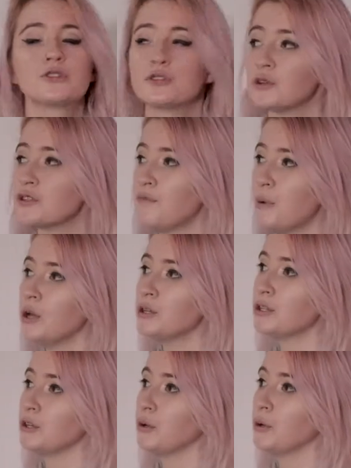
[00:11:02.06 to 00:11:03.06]
the sort of
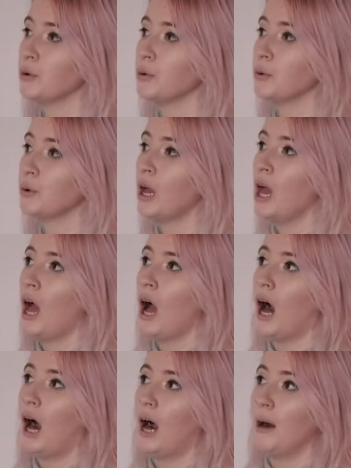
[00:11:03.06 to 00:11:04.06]
person who,
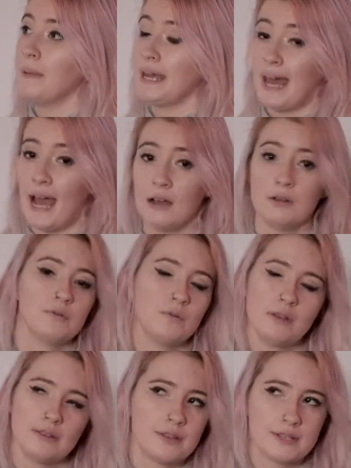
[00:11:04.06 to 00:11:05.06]

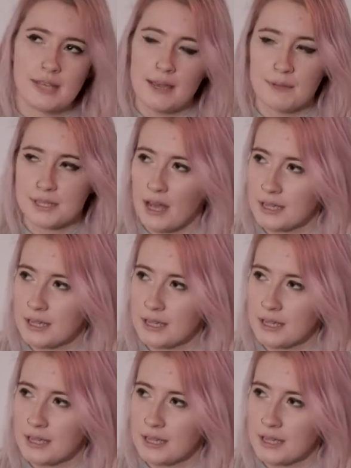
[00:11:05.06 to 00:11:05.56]
the same as